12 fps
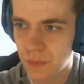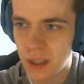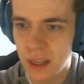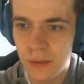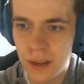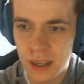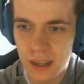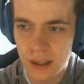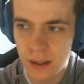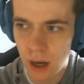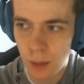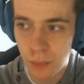giving
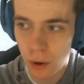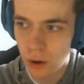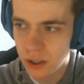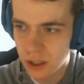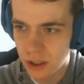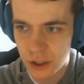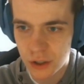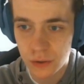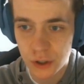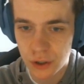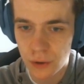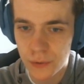a poisonous to a
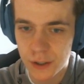Stone